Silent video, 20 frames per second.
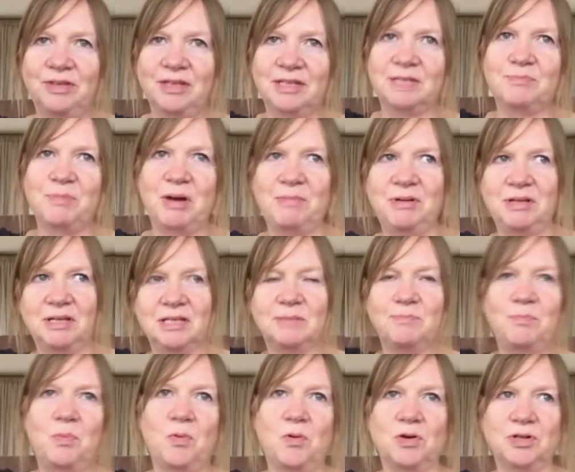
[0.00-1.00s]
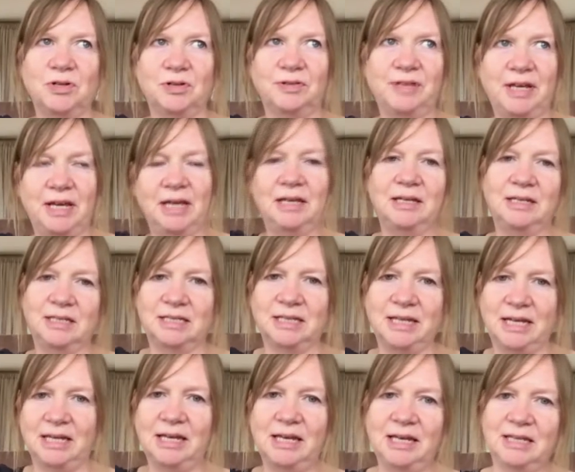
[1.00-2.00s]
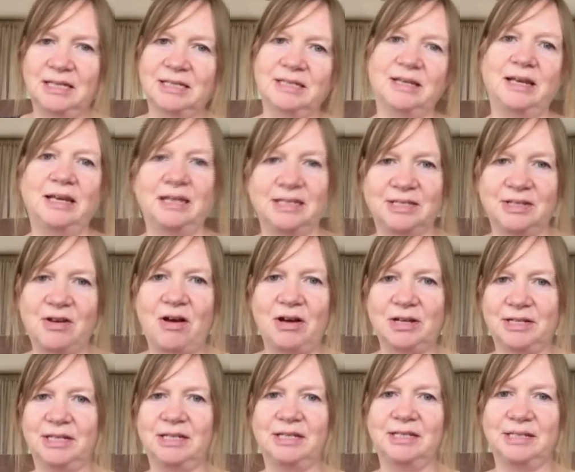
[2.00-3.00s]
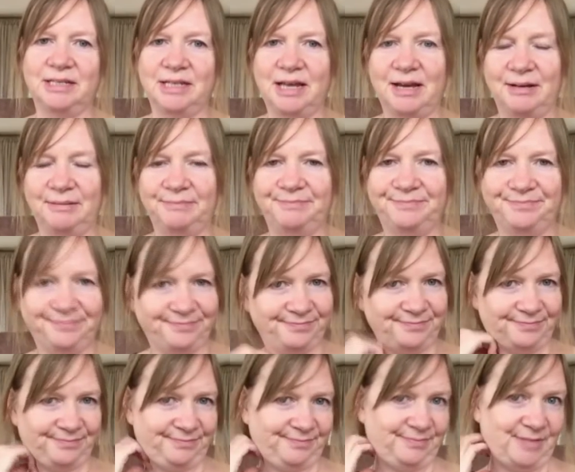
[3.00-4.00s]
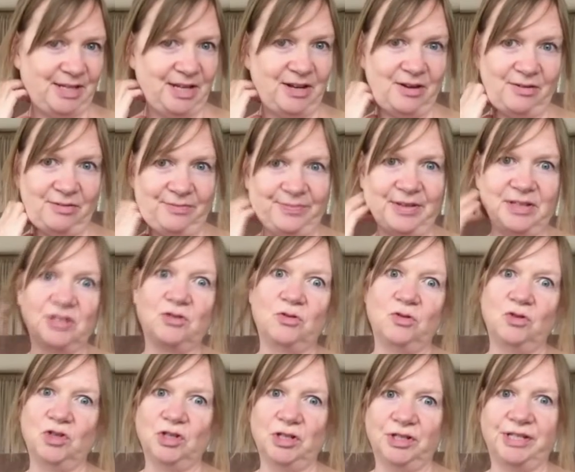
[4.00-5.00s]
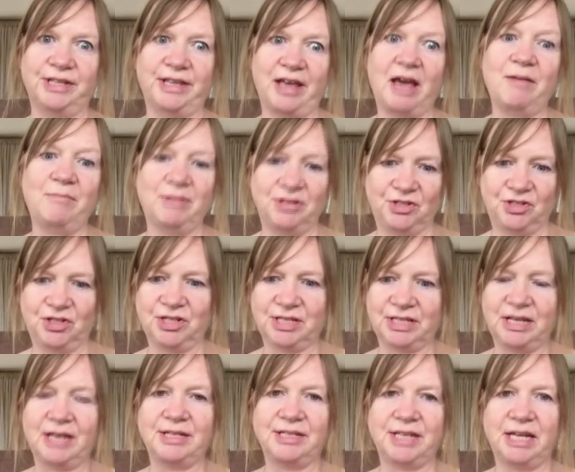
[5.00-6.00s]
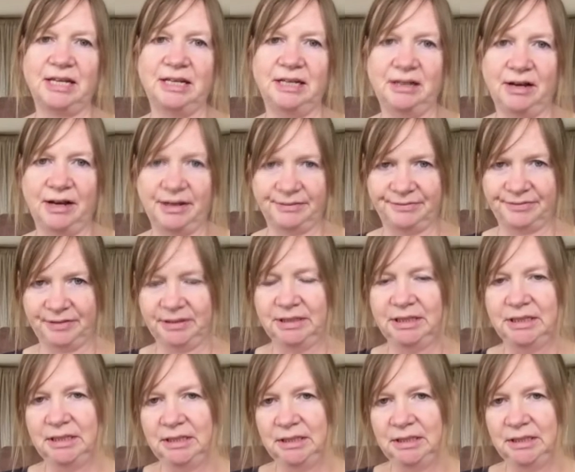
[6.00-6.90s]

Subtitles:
this border thing is not as as crucial to them as just like daily life.